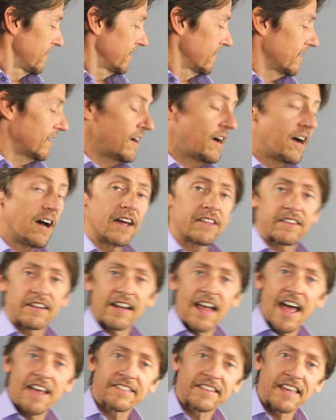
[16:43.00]
It's our
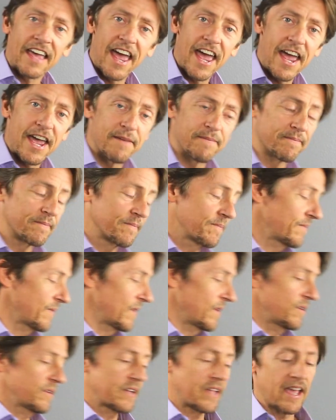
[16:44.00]
last game.
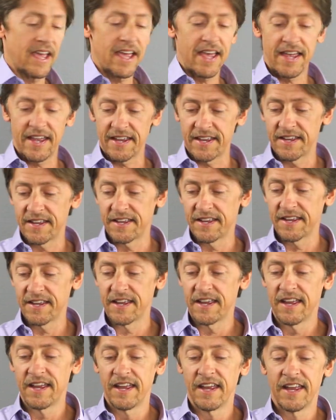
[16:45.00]
Okay.
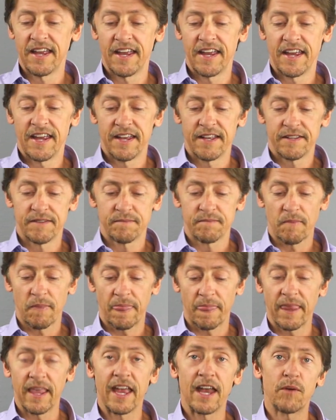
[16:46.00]

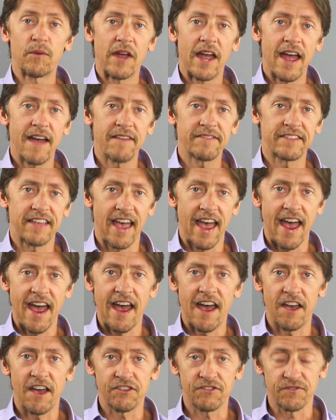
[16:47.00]
Here we have
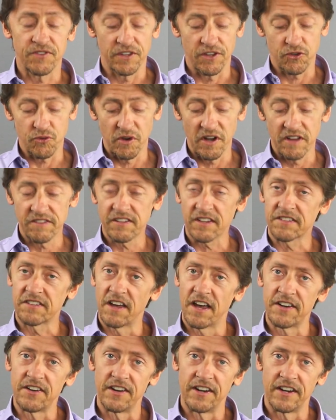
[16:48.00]
Taz for the
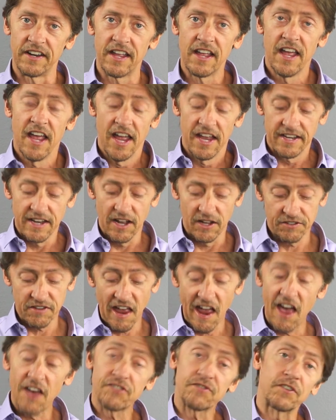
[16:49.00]
2600. Now,
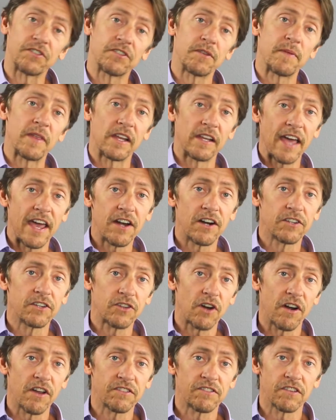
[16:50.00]
Taz for some of the later
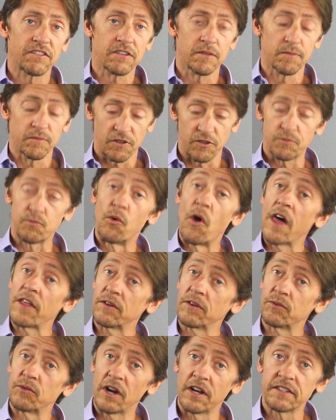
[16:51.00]
Atari systems is
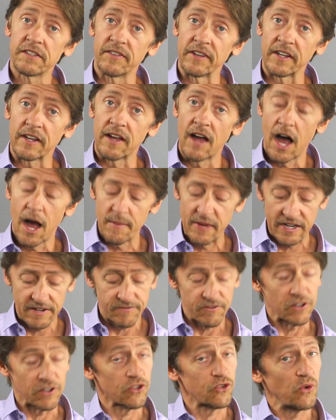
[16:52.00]
relatively common.
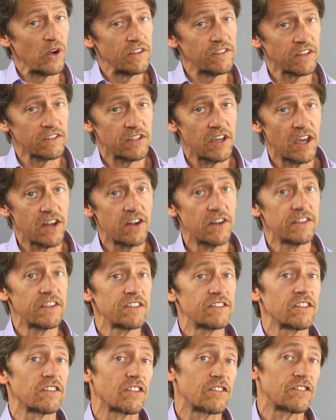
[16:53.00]
For the 2600,
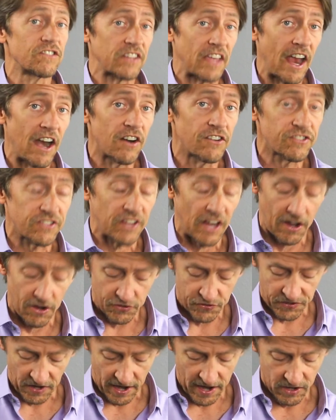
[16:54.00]
this is a
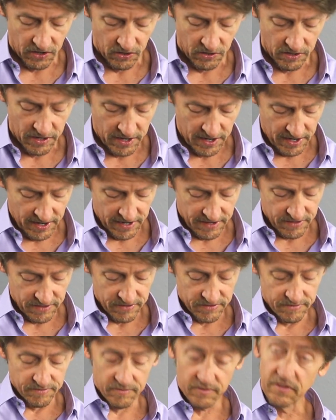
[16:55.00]
scarce title.
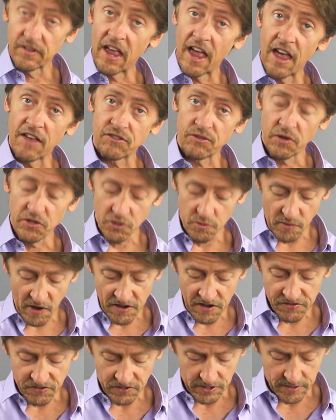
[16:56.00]
Has original
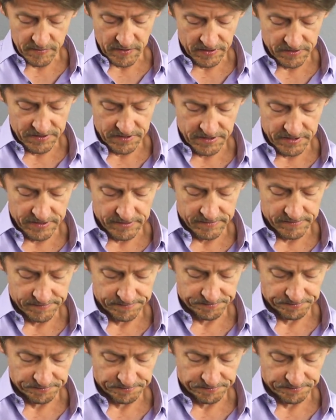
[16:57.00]
price sticker up there too.